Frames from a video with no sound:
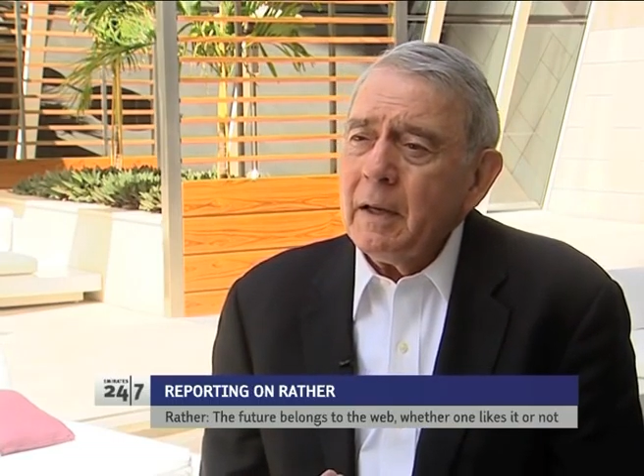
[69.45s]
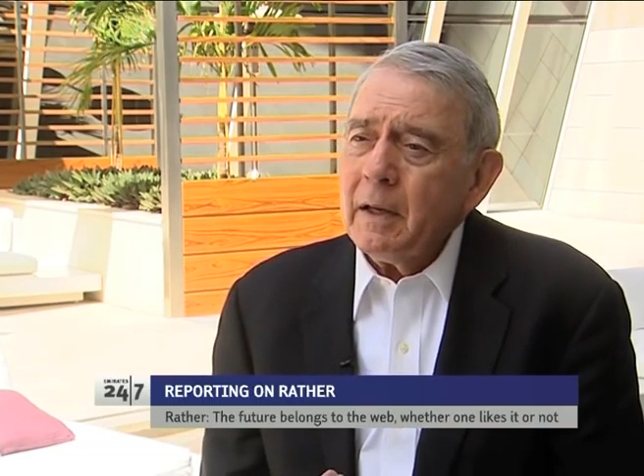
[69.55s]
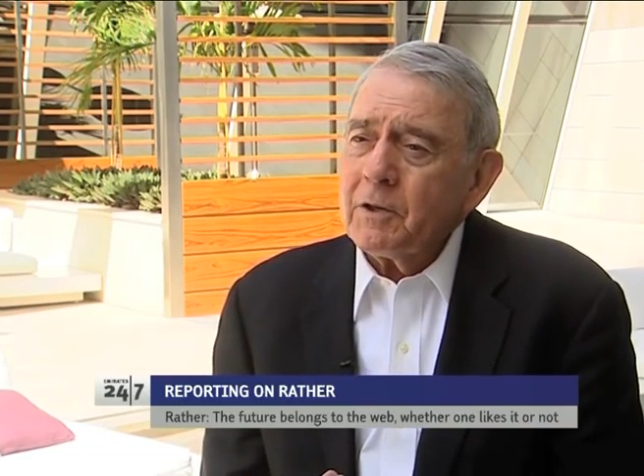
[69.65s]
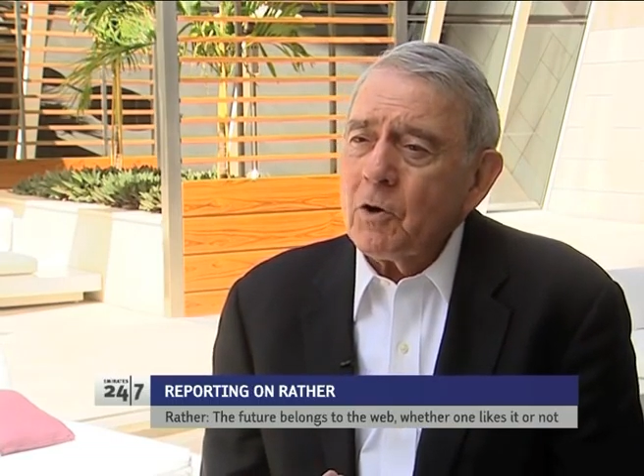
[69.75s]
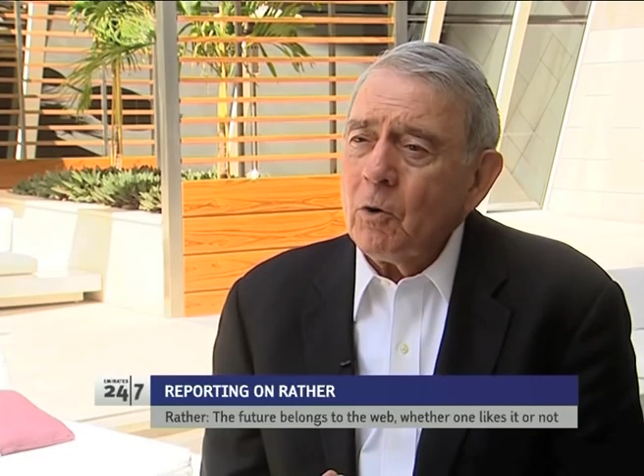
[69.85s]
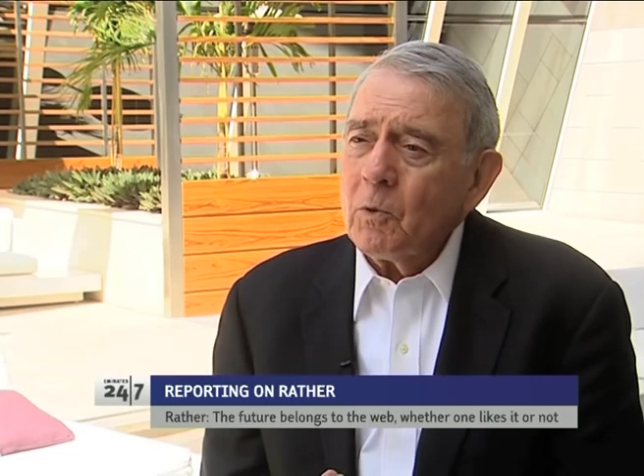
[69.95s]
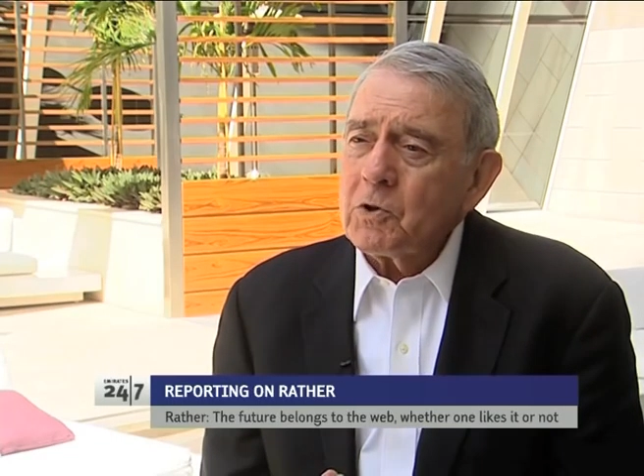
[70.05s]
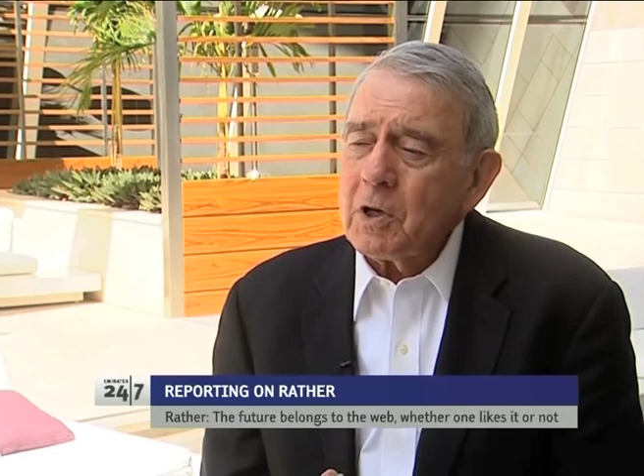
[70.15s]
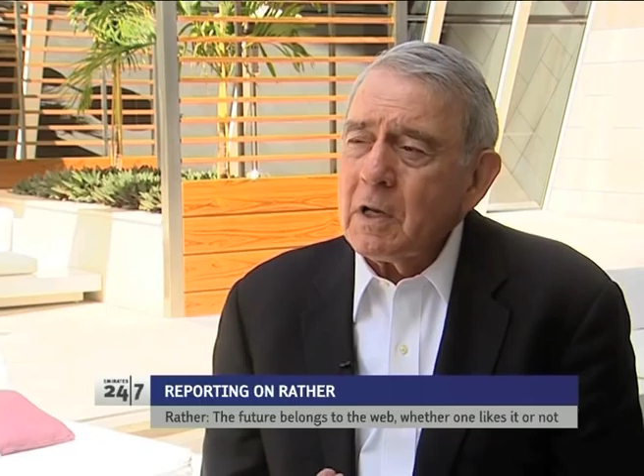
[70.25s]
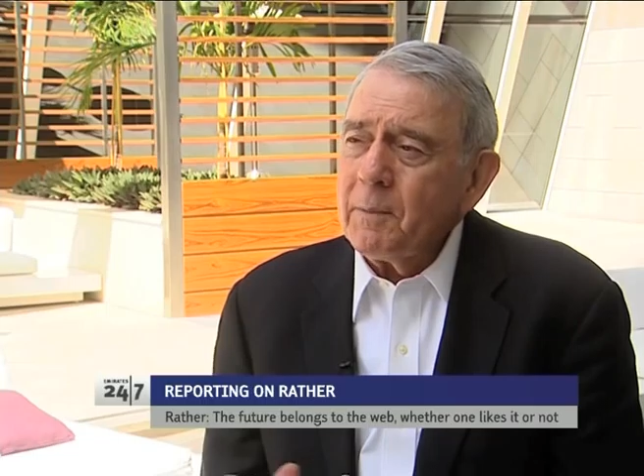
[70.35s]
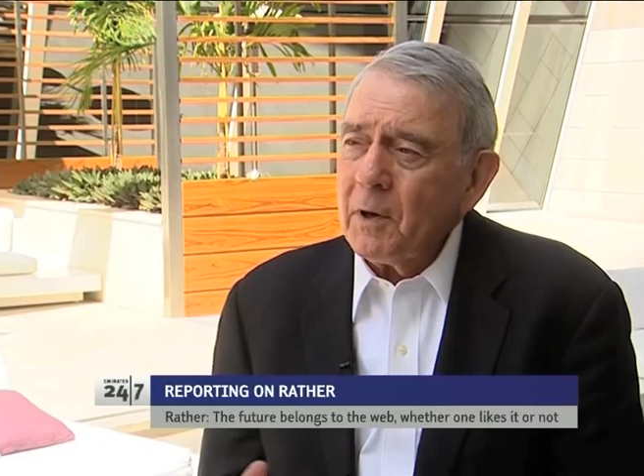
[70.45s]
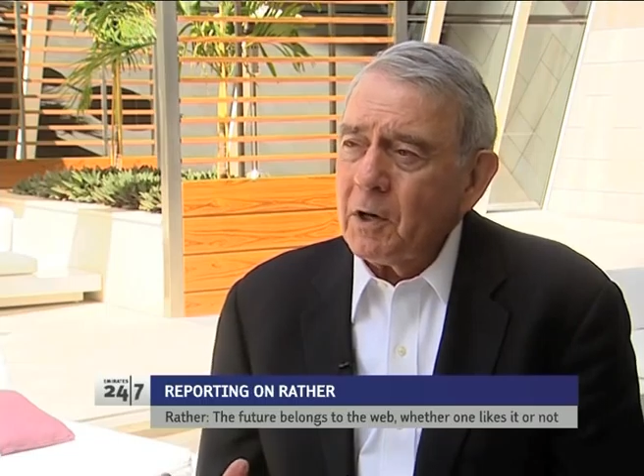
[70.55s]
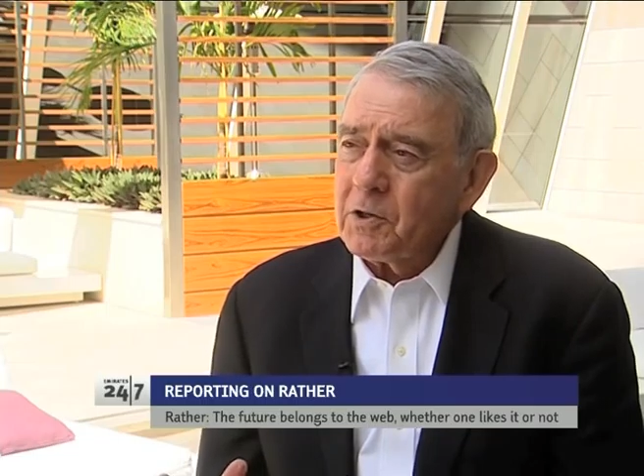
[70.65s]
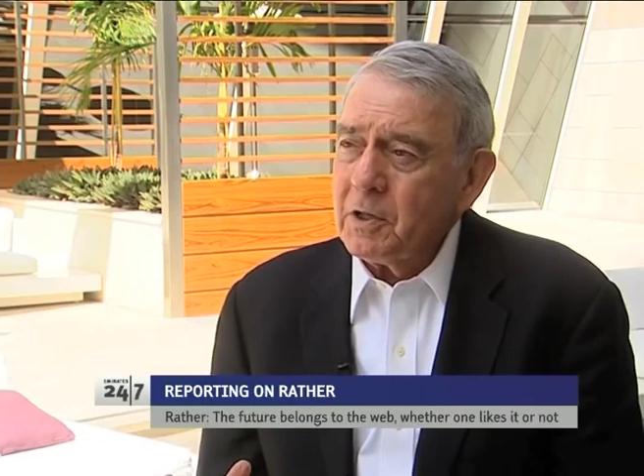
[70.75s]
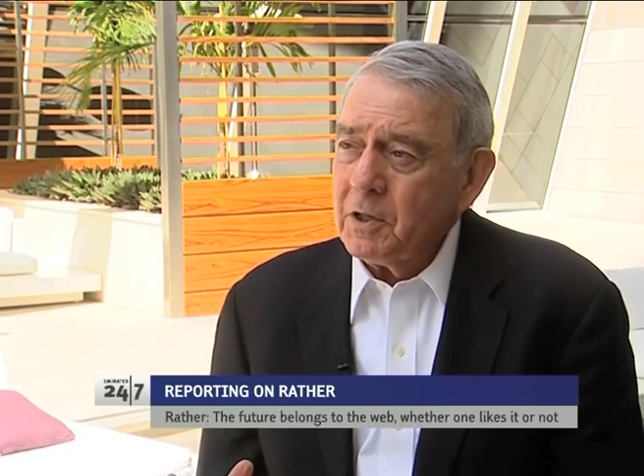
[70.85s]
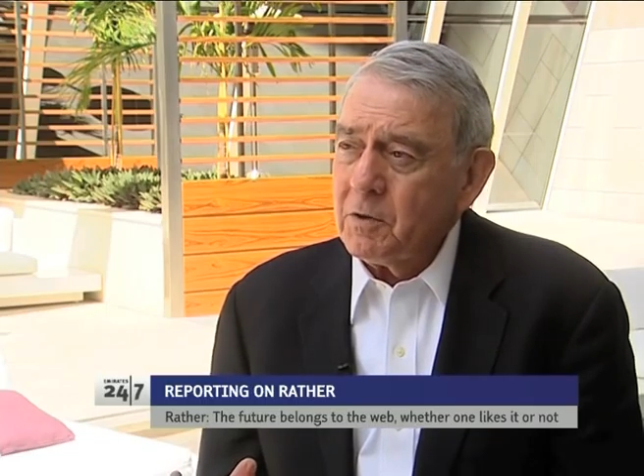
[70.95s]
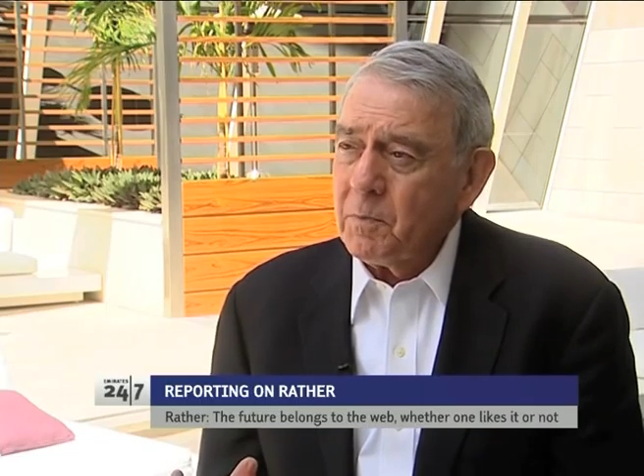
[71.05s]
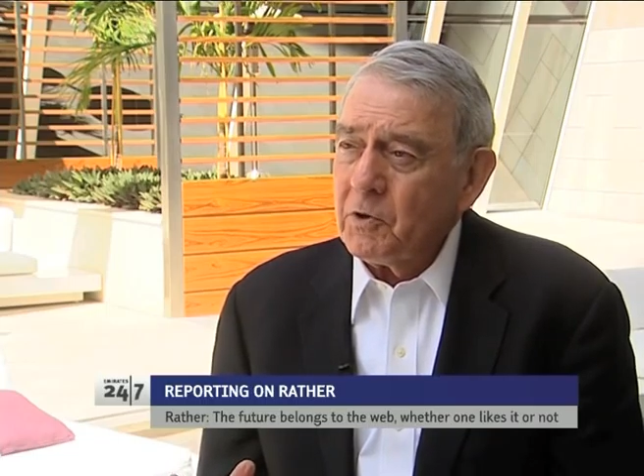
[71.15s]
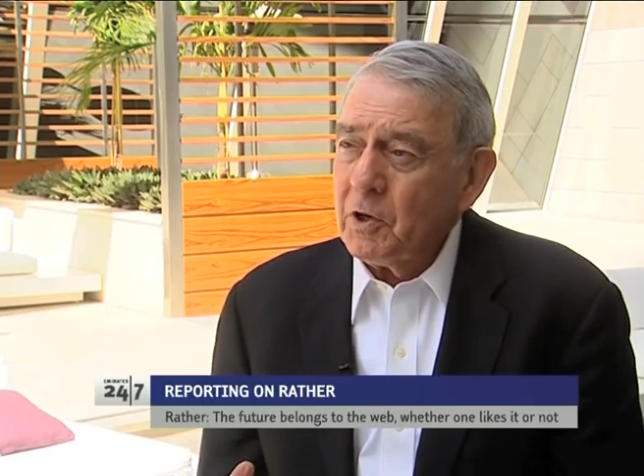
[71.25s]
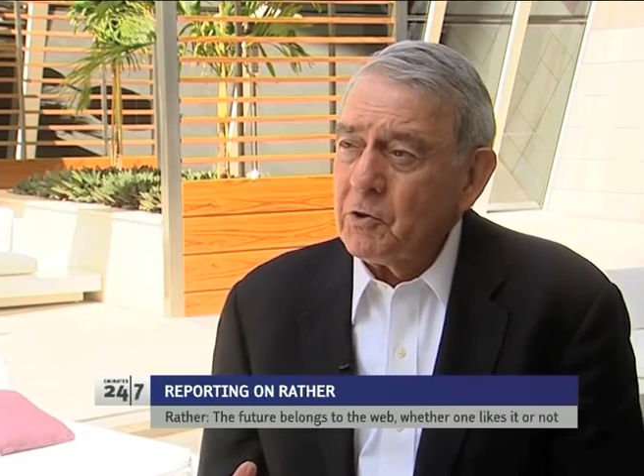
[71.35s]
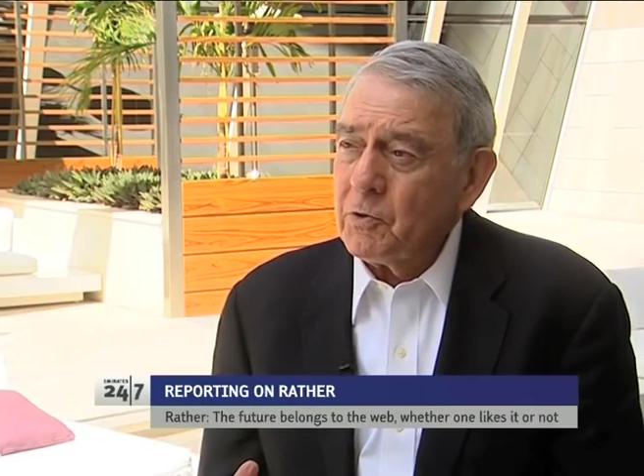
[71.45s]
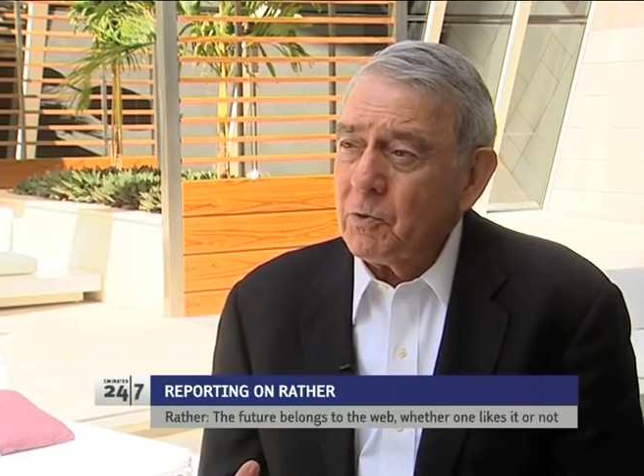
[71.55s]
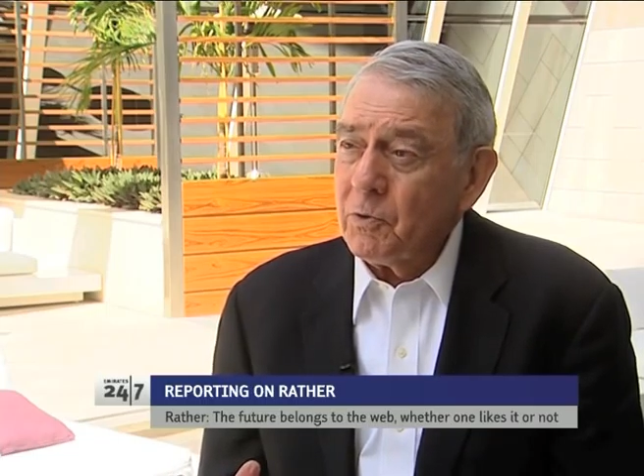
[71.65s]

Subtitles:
It's almost limitless in its potential,